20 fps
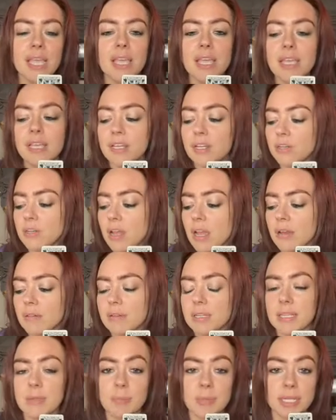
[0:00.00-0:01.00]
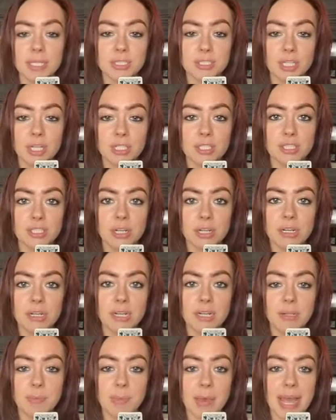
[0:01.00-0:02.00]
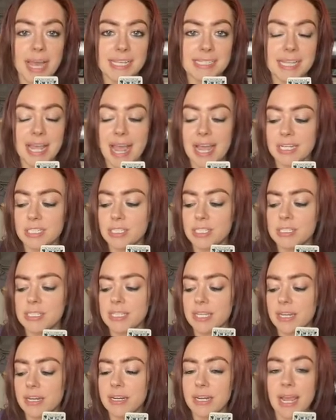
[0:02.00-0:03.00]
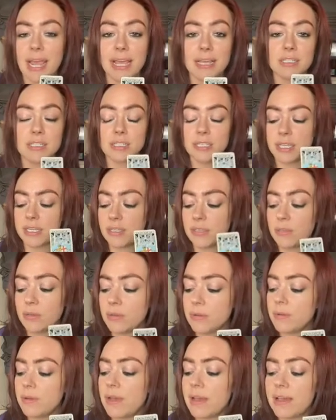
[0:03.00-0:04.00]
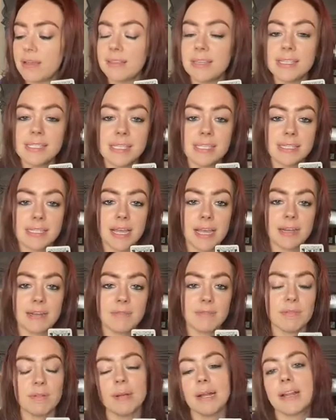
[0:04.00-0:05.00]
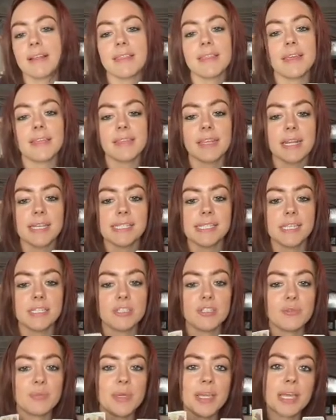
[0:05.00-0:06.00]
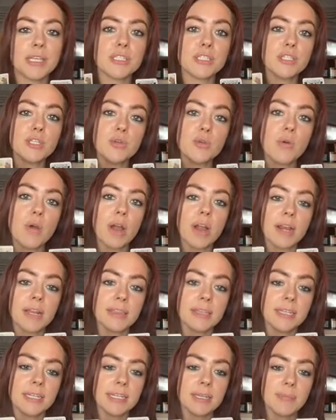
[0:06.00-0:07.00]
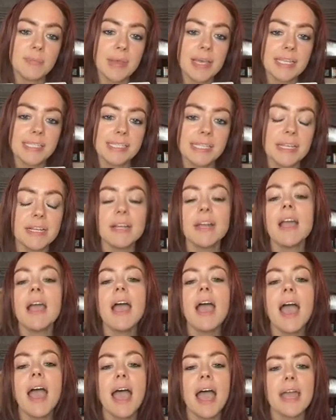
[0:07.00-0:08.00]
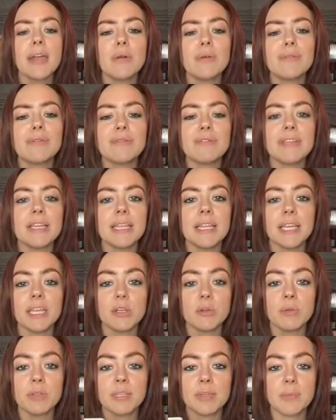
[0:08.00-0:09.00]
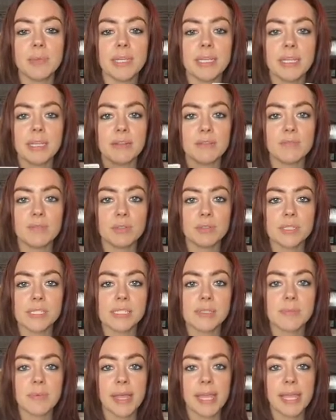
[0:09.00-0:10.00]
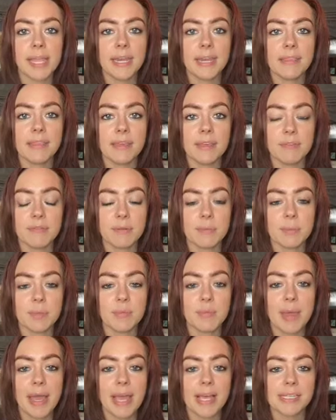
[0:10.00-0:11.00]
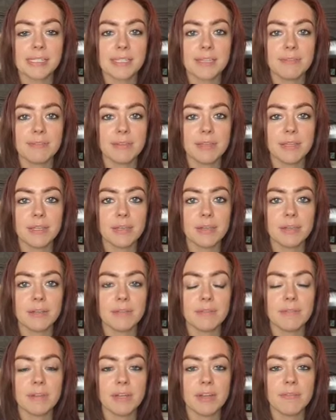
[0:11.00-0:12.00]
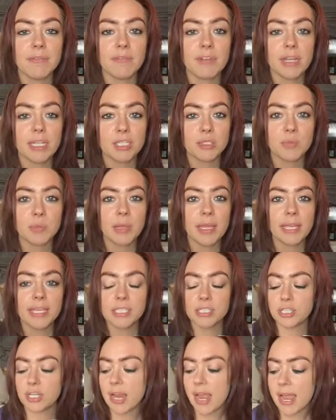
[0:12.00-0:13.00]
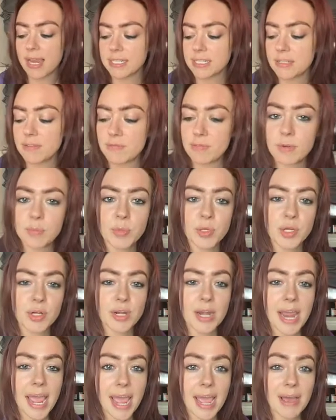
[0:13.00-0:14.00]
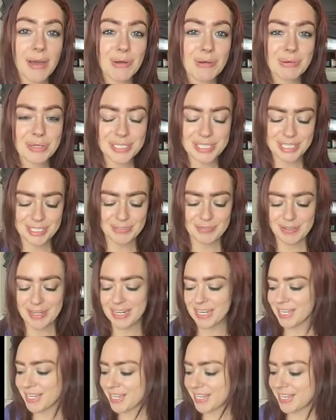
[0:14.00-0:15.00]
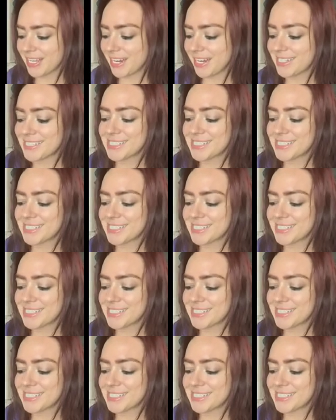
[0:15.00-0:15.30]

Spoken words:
not really being judged on any past actions here. And actually, this is kind of a rare thing that I see too, because you are in the deep past here. I don't feel like you're really being influenced by anything from the past. I feel like you're in a very fresh place. You're acting from your now, which is very good. Ask